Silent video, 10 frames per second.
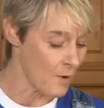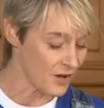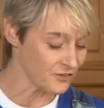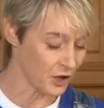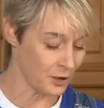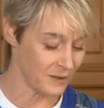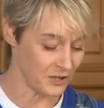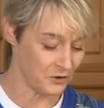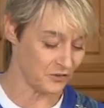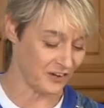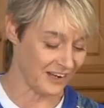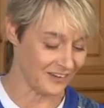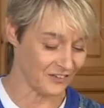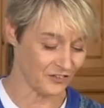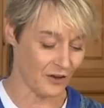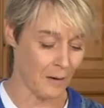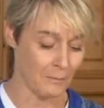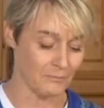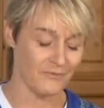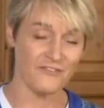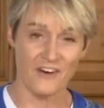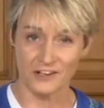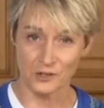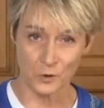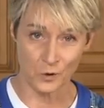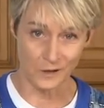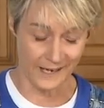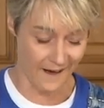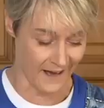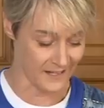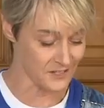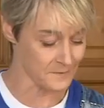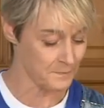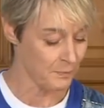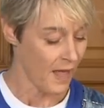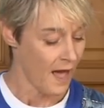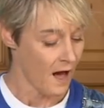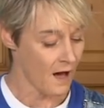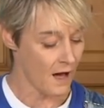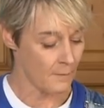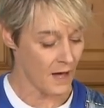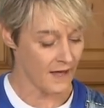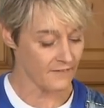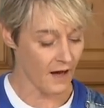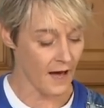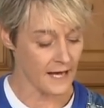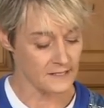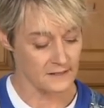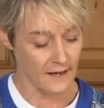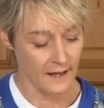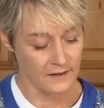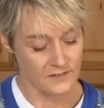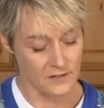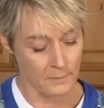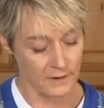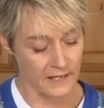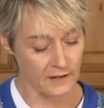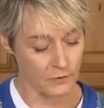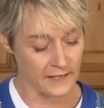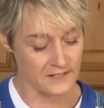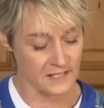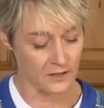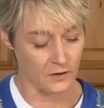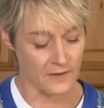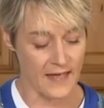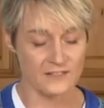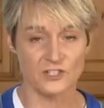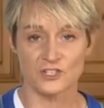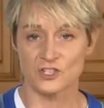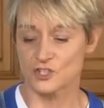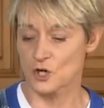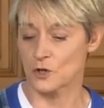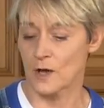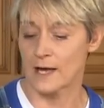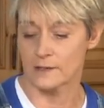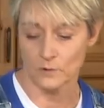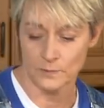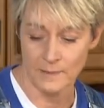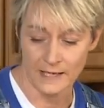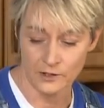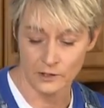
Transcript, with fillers: I'm also going to be using some fun googly eyes. Um, I've got some key rings here, and that's just to show you how you would make